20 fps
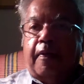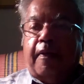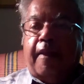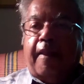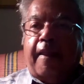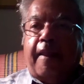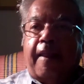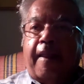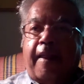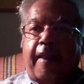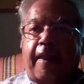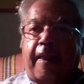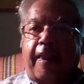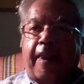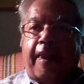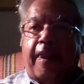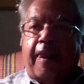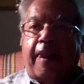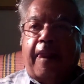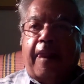did you go back
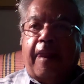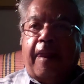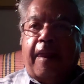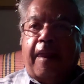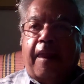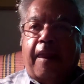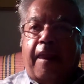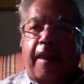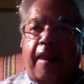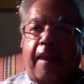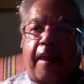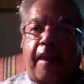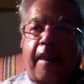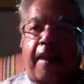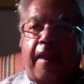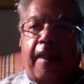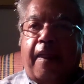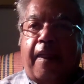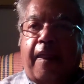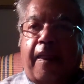to your
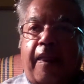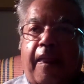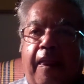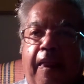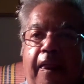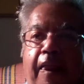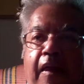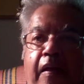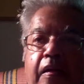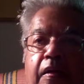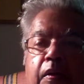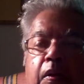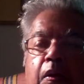ancestral village?